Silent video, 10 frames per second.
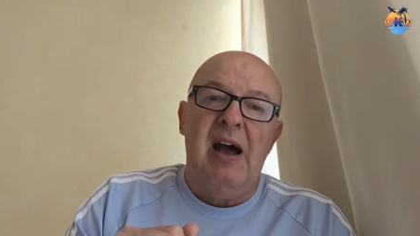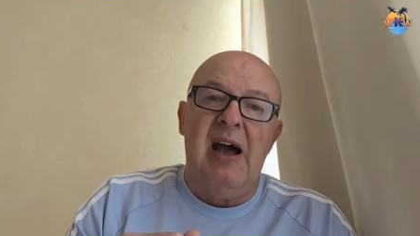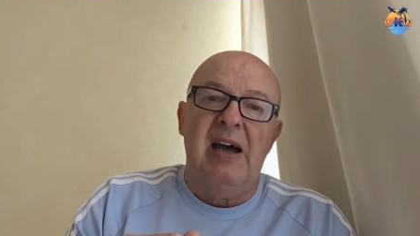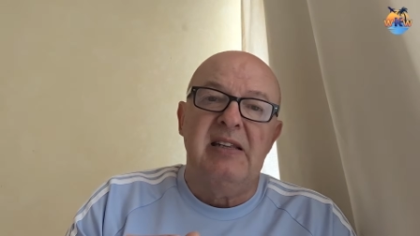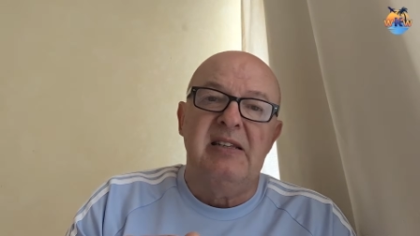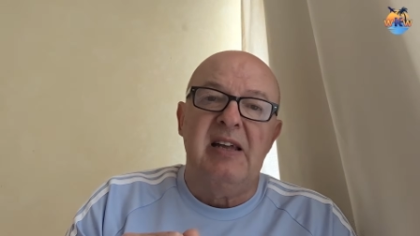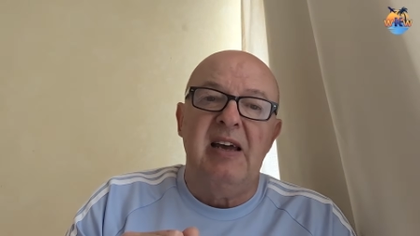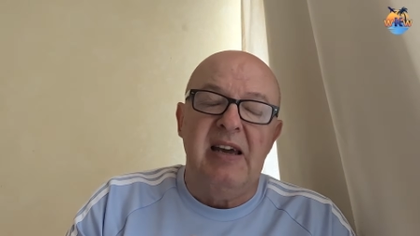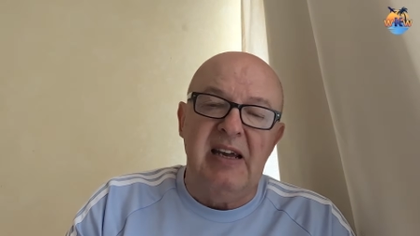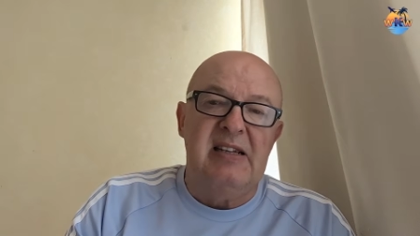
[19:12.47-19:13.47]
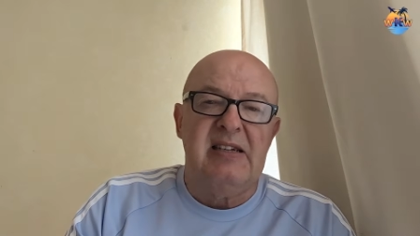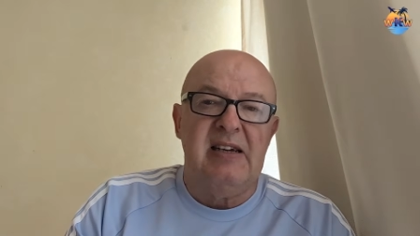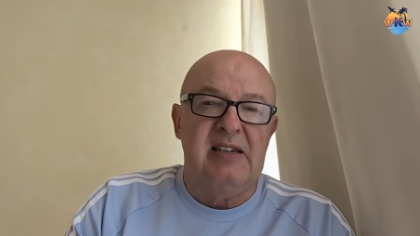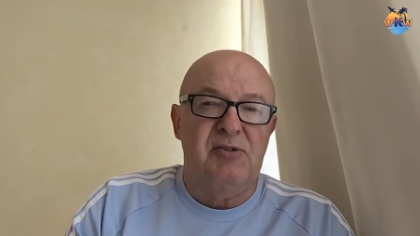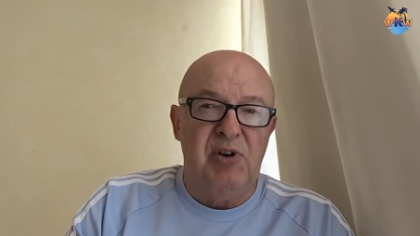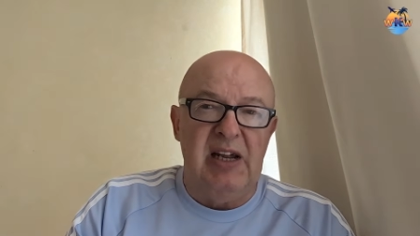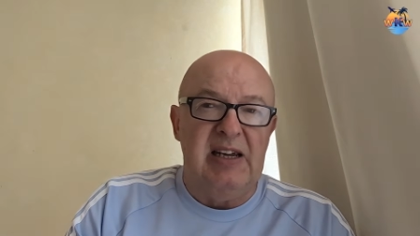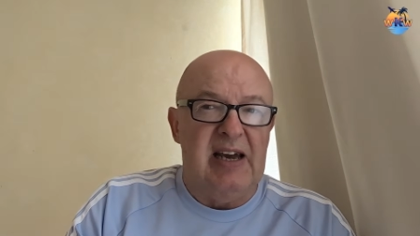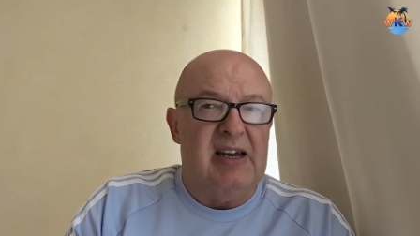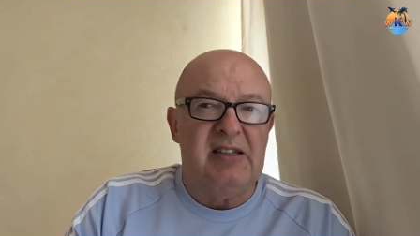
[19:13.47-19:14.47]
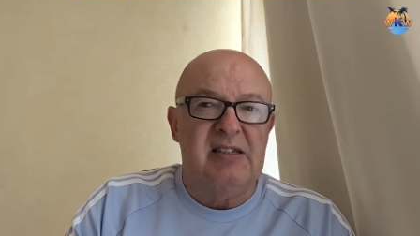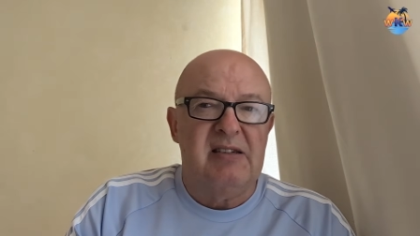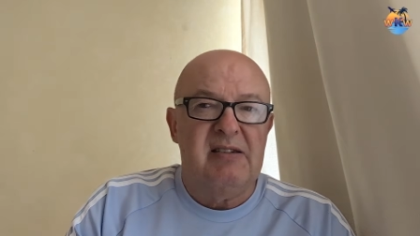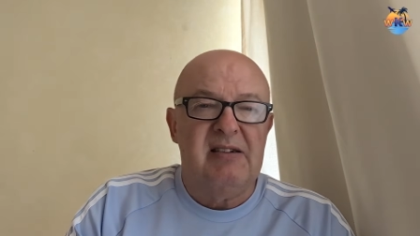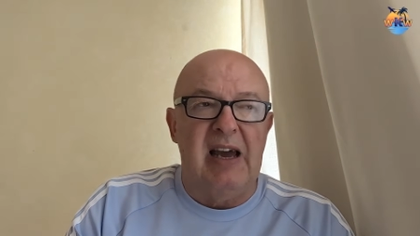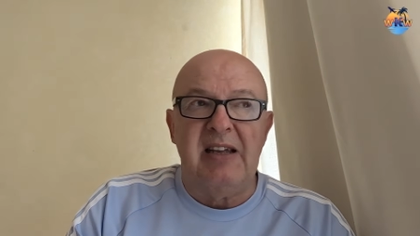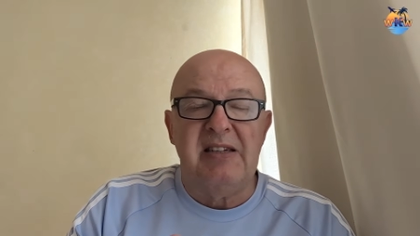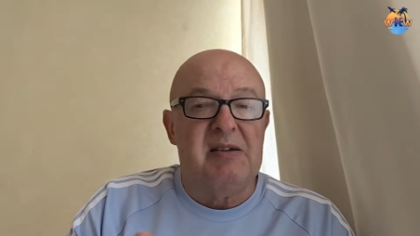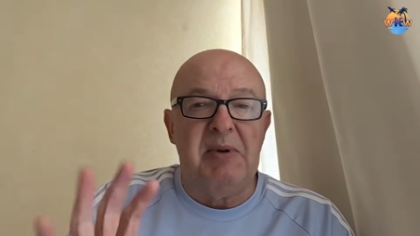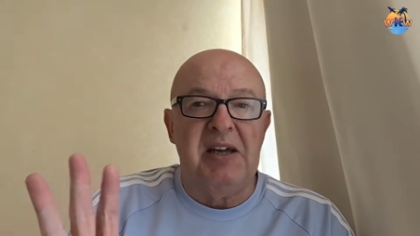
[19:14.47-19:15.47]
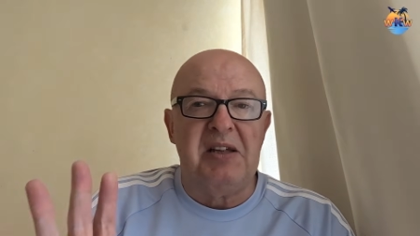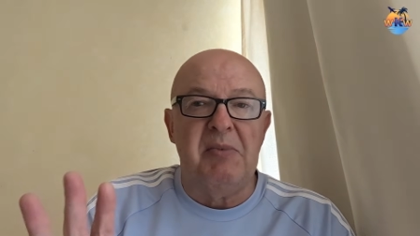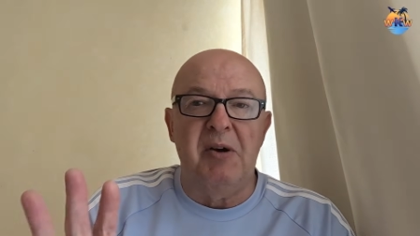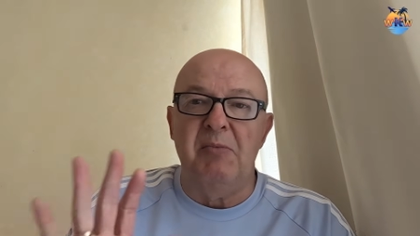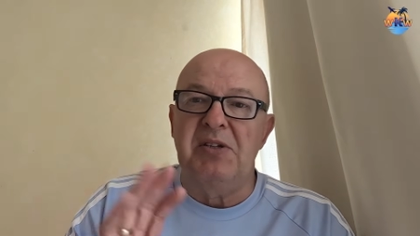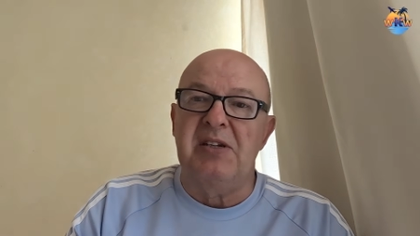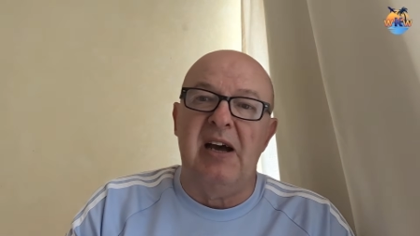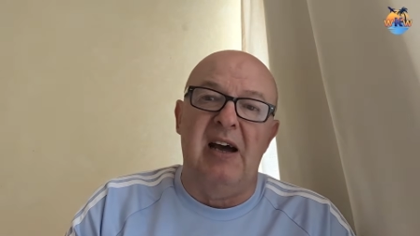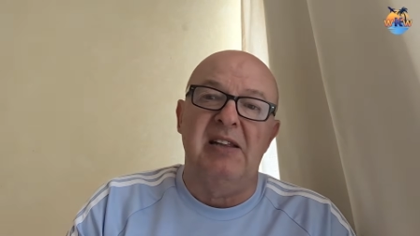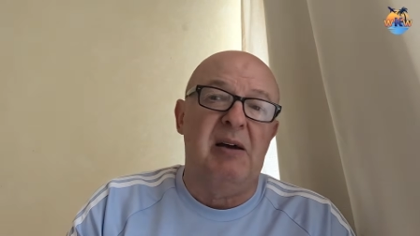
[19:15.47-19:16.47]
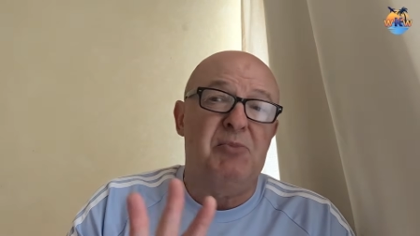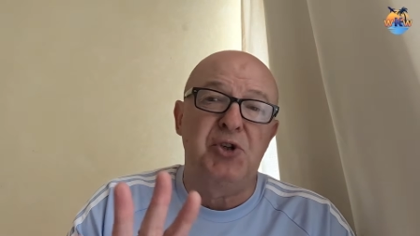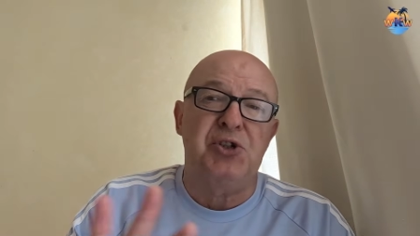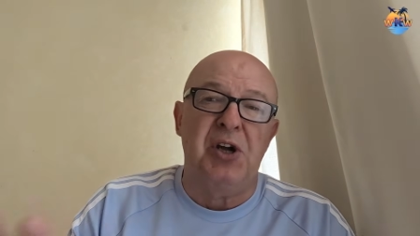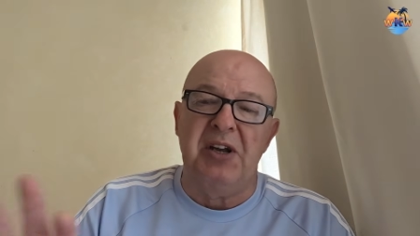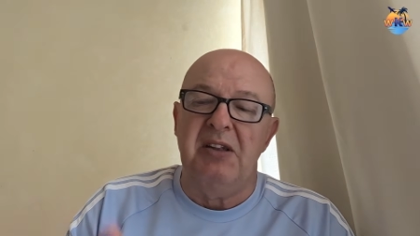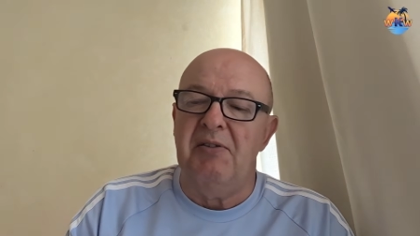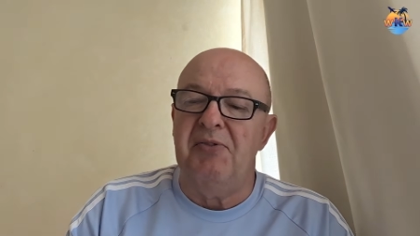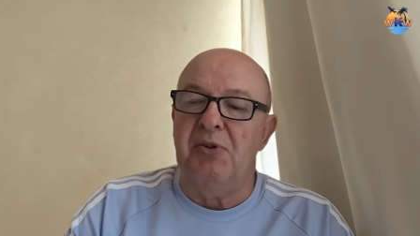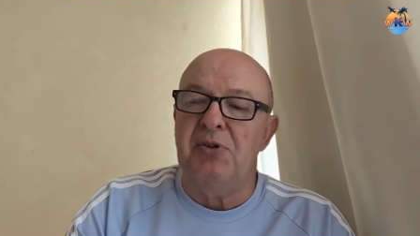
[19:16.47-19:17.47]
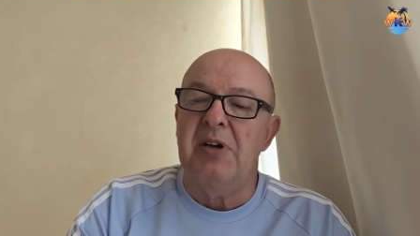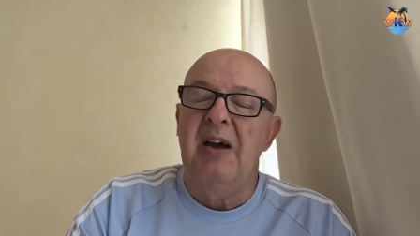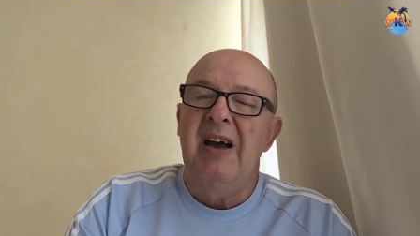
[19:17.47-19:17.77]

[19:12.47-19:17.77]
and the heat is really getting to me at the moment, and I'm just not eating the food.